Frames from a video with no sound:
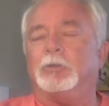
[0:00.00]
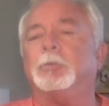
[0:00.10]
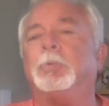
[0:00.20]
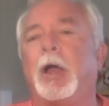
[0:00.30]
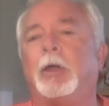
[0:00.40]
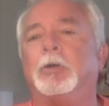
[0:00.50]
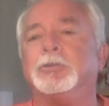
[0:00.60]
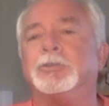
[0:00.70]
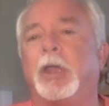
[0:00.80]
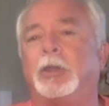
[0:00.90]

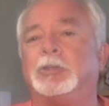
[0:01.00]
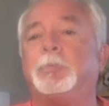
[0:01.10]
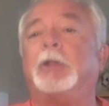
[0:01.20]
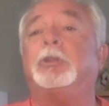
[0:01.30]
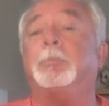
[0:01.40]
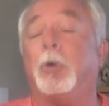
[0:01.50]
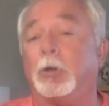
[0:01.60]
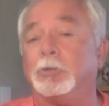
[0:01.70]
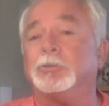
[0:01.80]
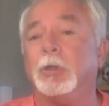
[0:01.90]
suppliers and inspect their
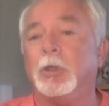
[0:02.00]
parts